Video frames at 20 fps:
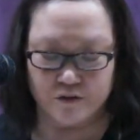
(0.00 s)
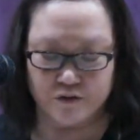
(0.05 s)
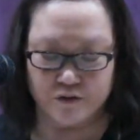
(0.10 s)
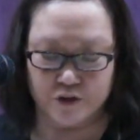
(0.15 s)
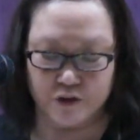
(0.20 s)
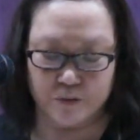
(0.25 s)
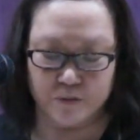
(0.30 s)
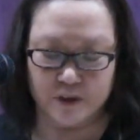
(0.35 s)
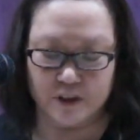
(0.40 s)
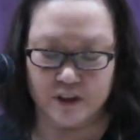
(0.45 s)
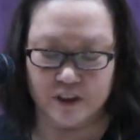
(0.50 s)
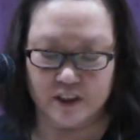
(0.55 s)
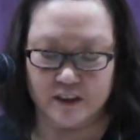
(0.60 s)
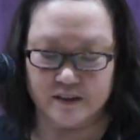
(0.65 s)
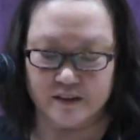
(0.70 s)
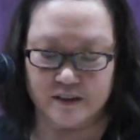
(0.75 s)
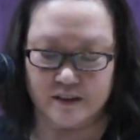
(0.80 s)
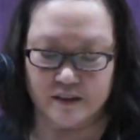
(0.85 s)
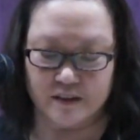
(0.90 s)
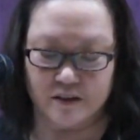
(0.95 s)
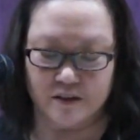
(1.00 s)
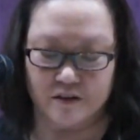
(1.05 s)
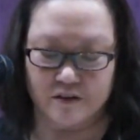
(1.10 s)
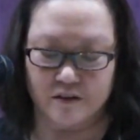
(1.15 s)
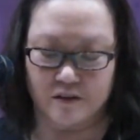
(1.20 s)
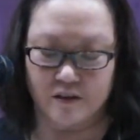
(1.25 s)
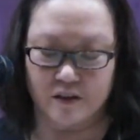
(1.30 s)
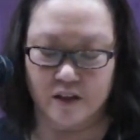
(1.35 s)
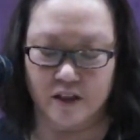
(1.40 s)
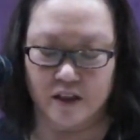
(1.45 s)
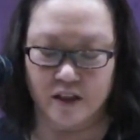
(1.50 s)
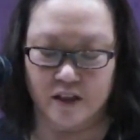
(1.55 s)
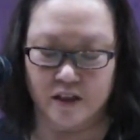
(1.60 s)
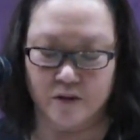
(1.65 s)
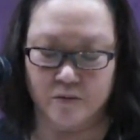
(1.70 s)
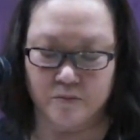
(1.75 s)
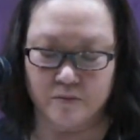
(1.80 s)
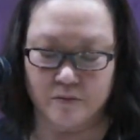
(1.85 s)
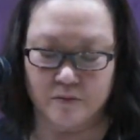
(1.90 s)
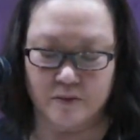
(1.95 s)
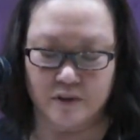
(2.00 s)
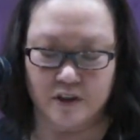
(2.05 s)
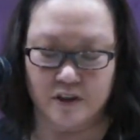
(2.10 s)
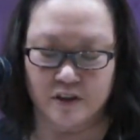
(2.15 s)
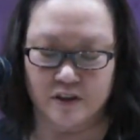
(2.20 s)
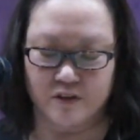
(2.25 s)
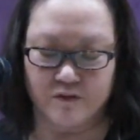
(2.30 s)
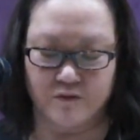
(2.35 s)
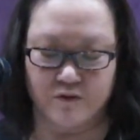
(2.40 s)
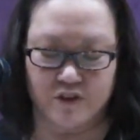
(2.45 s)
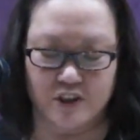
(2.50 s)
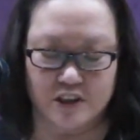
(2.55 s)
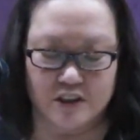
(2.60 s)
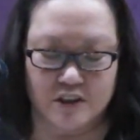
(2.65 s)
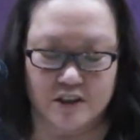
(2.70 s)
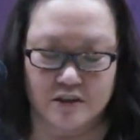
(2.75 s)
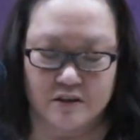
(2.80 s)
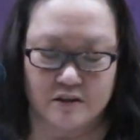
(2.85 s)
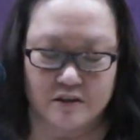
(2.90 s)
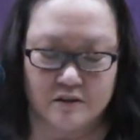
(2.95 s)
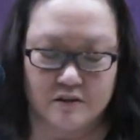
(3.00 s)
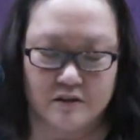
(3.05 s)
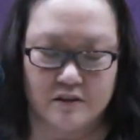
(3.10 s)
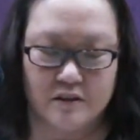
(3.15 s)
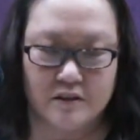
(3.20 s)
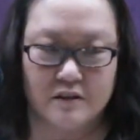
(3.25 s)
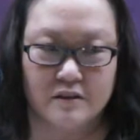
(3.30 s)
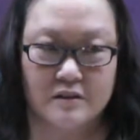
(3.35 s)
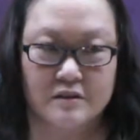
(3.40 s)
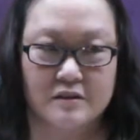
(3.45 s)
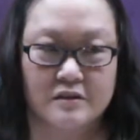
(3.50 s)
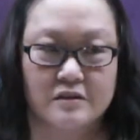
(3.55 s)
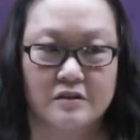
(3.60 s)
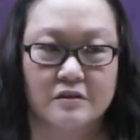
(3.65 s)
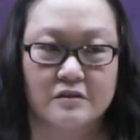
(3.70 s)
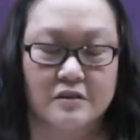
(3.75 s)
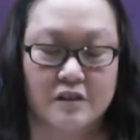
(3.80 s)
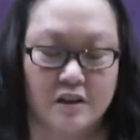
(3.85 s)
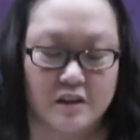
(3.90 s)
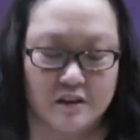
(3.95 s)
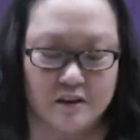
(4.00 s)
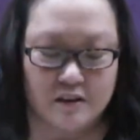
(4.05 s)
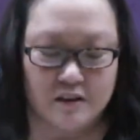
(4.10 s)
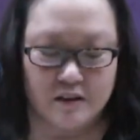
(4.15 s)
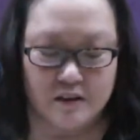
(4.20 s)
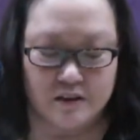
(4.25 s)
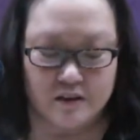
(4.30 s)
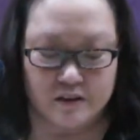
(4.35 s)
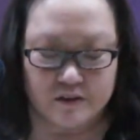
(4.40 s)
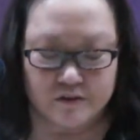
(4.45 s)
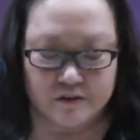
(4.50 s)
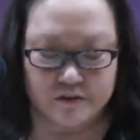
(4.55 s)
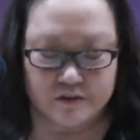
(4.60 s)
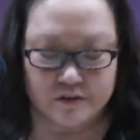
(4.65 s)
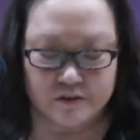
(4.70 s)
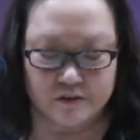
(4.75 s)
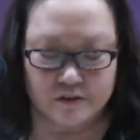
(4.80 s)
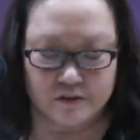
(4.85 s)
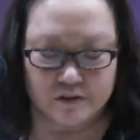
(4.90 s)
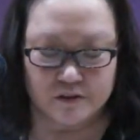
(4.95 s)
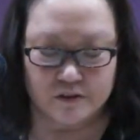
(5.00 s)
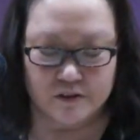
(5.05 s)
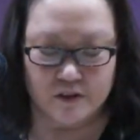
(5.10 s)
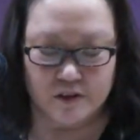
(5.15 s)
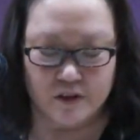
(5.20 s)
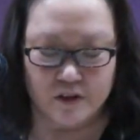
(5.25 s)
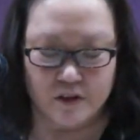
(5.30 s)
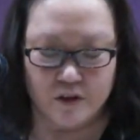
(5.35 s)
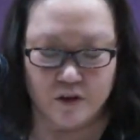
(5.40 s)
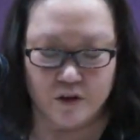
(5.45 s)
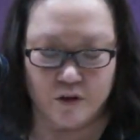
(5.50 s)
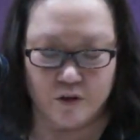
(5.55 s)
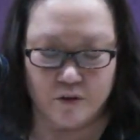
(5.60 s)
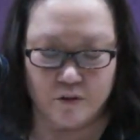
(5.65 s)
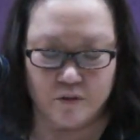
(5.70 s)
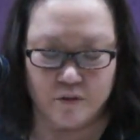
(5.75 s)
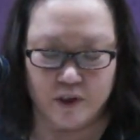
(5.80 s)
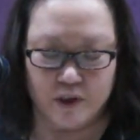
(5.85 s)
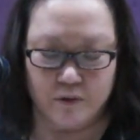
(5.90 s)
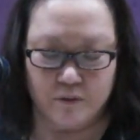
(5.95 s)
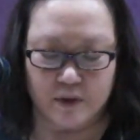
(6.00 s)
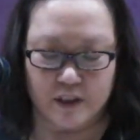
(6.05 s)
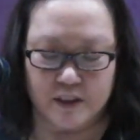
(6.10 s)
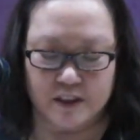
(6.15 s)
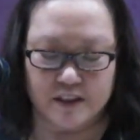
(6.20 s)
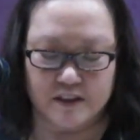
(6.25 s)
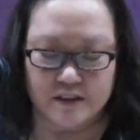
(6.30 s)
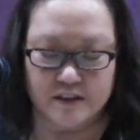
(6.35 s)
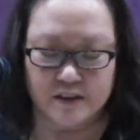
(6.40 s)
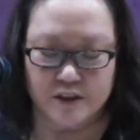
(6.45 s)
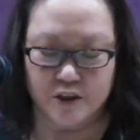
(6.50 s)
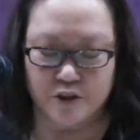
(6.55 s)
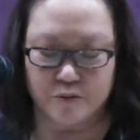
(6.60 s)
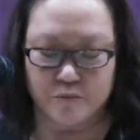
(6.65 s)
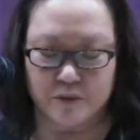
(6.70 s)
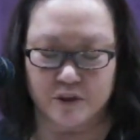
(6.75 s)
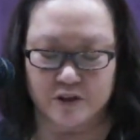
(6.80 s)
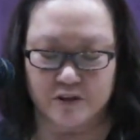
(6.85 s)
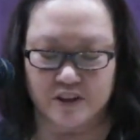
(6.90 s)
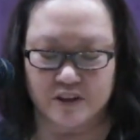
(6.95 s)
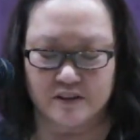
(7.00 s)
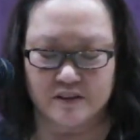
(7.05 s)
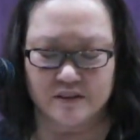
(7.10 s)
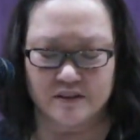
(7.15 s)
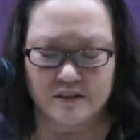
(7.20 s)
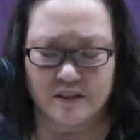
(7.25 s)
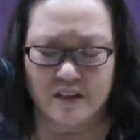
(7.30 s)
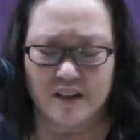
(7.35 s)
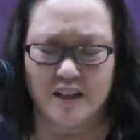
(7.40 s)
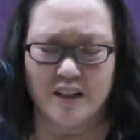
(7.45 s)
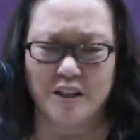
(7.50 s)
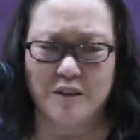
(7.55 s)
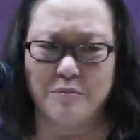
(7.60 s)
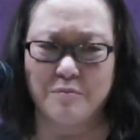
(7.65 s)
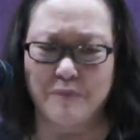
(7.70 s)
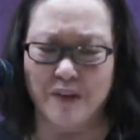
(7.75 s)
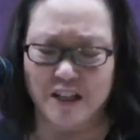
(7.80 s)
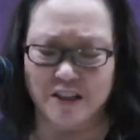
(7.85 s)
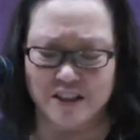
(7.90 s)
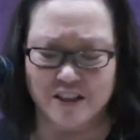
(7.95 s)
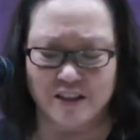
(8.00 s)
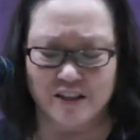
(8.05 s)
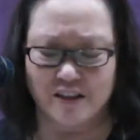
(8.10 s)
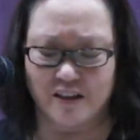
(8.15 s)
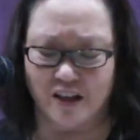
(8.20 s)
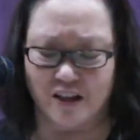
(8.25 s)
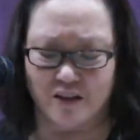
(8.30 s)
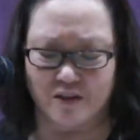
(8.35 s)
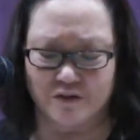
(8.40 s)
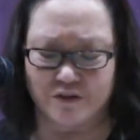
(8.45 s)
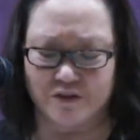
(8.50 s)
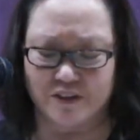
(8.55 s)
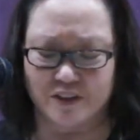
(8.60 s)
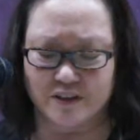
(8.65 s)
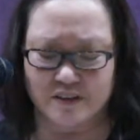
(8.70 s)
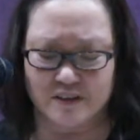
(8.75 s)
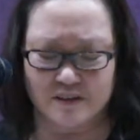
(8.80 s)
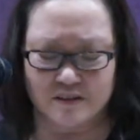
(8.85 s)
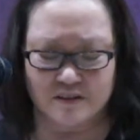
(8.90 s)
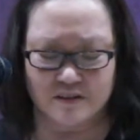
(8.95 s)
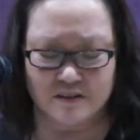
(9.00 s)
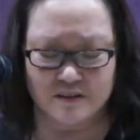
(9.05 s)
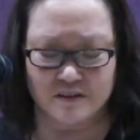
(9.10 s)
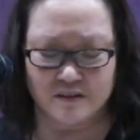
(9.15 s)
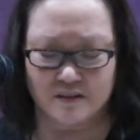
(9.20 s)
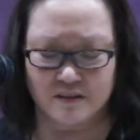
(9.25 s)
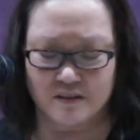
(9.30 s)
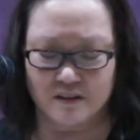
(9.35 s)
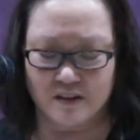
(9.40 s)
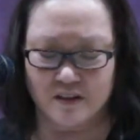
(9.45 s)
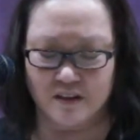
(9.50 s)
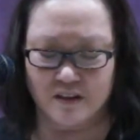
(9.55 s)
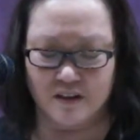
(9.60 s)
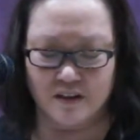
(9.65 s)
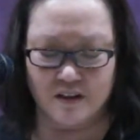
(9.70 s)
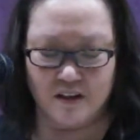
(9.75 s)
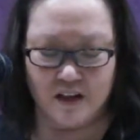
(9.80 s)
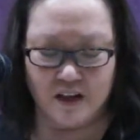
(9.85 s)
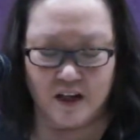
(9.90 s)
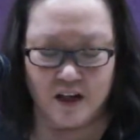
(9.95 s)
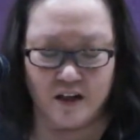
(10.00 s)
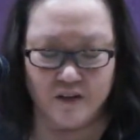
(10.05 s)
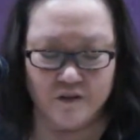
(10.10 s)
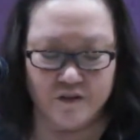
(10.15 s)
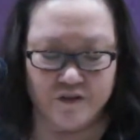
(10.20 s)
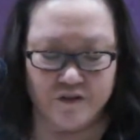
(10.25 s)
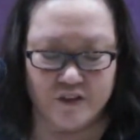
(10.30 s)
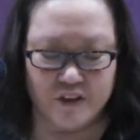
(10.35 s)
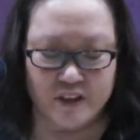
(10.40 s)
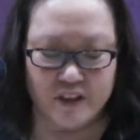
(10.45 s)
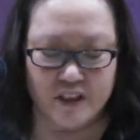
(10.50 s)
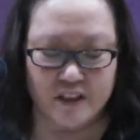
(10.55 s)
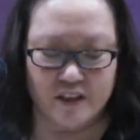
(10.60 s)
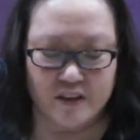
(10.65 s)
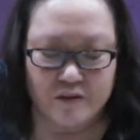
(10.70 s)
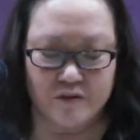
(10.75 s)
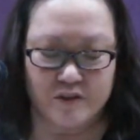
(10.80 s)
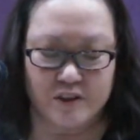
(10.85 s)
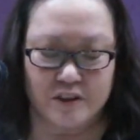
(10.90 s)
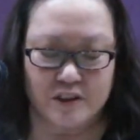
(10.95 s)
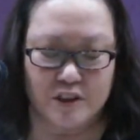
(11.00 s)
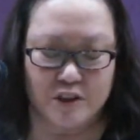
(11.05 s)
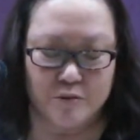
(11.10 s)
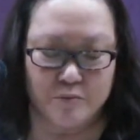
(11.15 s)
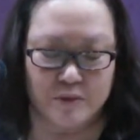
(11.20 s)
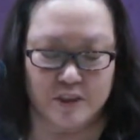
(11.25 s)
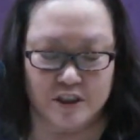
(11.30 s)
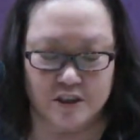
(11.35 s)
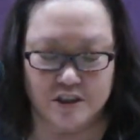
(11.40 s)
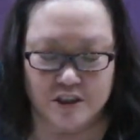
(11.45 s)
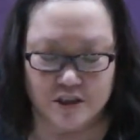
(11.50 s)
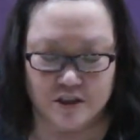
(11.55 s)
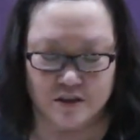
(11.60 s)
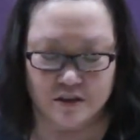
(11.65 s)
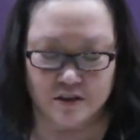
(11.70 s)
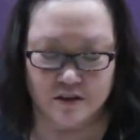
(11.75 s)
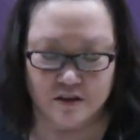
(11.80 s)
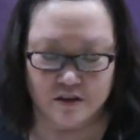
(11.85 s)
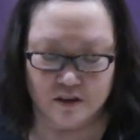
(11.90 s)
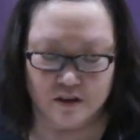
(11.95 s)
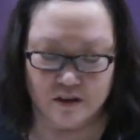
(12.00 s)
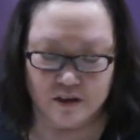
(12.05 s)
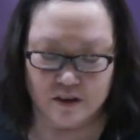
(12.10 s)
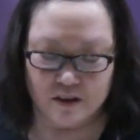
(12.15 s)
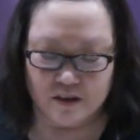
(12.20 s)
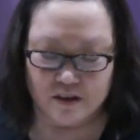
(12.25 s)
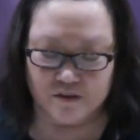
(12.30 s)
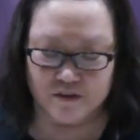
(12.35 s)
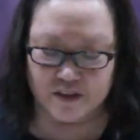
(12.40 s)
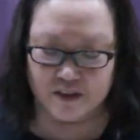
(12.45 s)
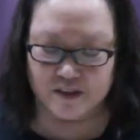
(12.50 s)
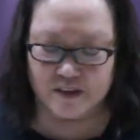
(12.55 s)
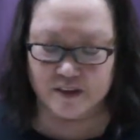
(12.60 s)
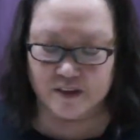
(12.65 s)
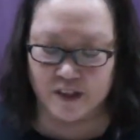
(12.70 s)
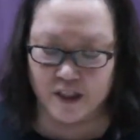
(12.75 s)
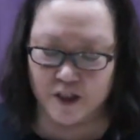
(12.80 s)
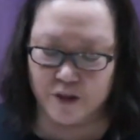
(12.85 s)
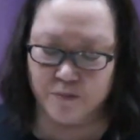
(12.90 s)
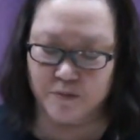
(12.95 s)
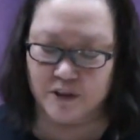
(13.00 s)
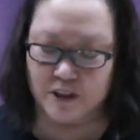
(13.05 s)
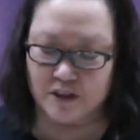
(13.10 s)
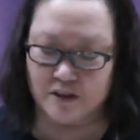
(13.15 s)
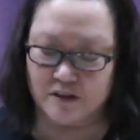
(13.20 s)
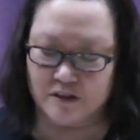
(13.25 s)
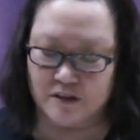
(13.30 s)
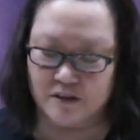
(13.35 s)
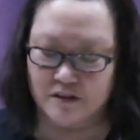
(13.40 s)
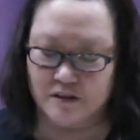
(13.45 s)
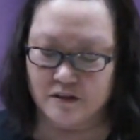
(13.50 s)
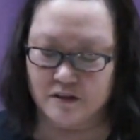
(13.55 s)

formalizing their lame, conventional, so-called love with wedding ceremonies and in matching outfits. How fitting of an image of the sameness,